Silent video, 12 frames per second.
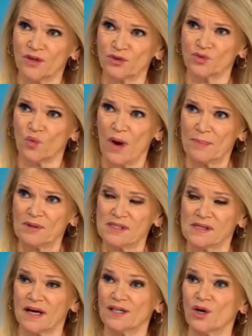those
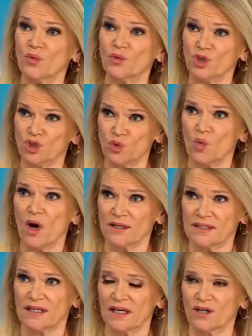weapons. I know you want
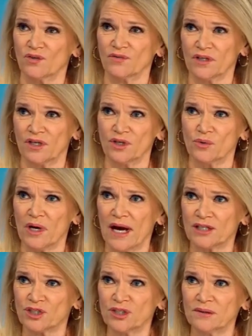to get over there. Your
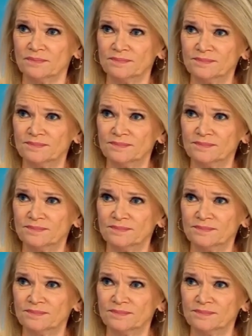reaction?